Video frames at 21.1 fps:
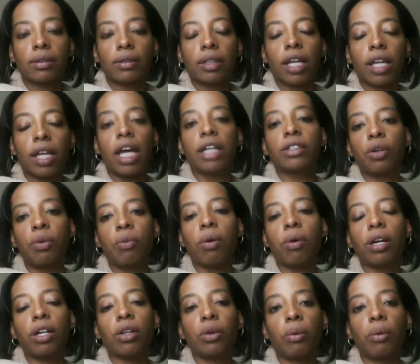That's
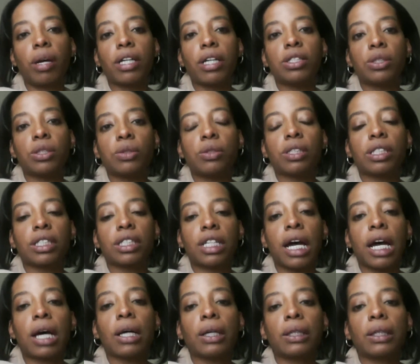one of the ways you can
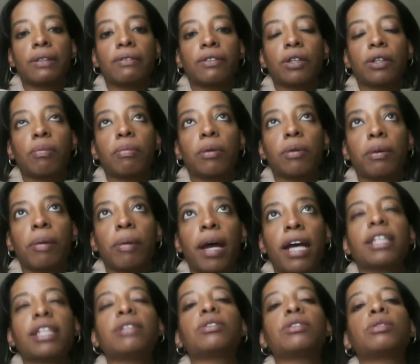tell if you're I
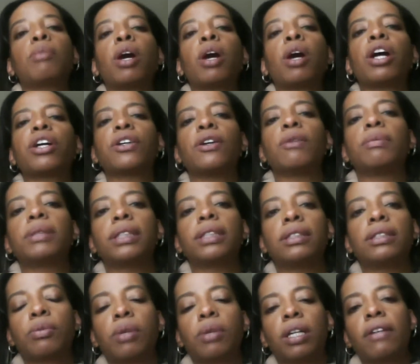think it was Mark Cuban. It
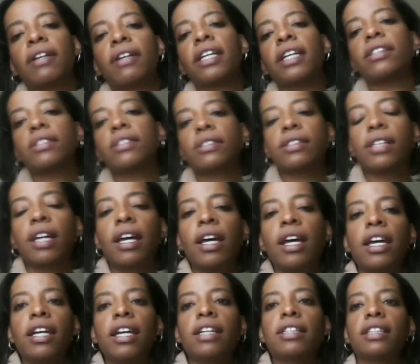was one of his
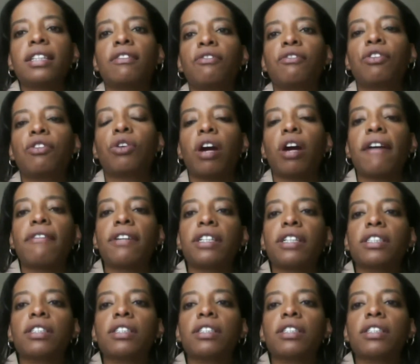infographics.